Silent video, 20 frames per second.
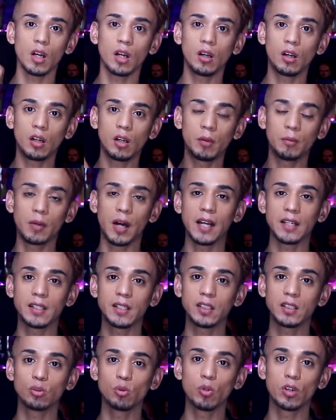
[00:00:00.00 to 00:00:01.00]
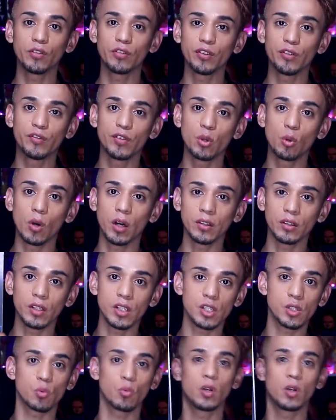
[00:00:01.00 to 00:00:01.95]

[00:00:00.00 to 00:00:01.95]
um, I did do a review on this